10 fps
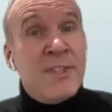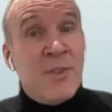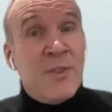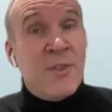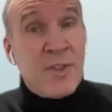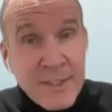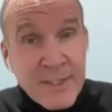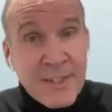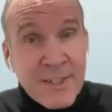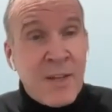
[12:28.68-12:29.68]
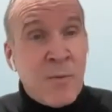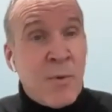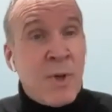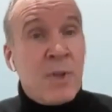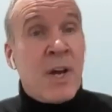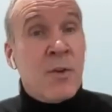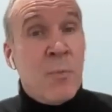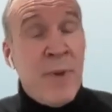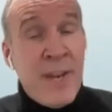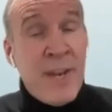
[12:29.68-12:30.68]
what is the task and
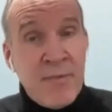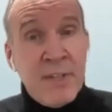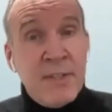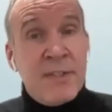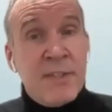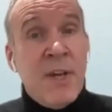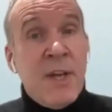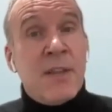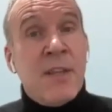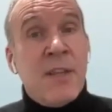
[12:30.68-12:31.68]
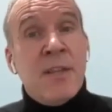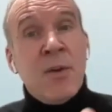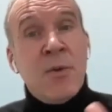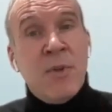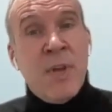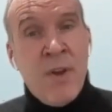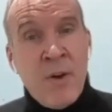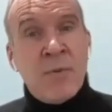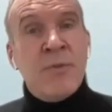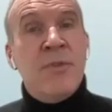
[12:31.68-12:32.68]
what are the benefits, then they
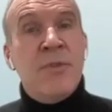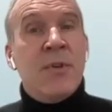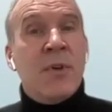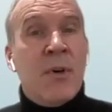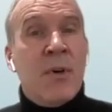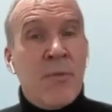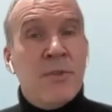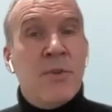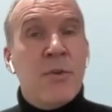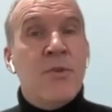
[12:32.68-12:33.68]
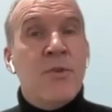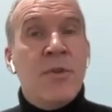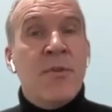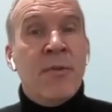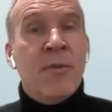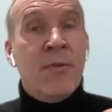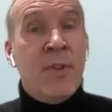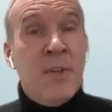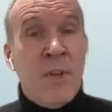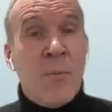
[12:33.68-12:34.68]
could announce our research
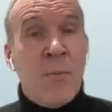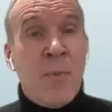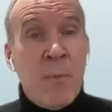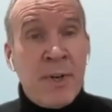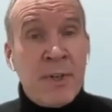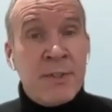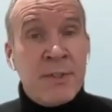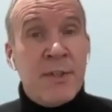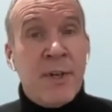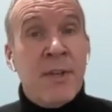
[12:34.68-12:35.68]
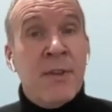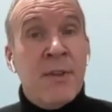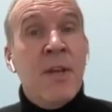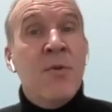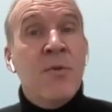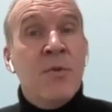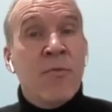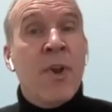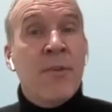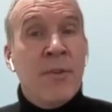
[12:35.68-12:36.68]
within their members, and they
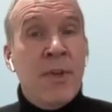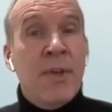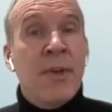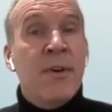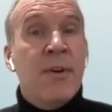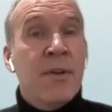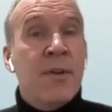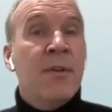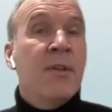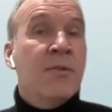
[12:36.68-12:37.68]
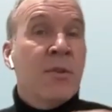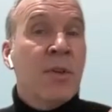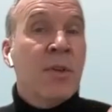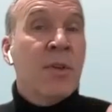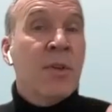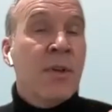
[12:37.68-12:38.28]
could volunteer. So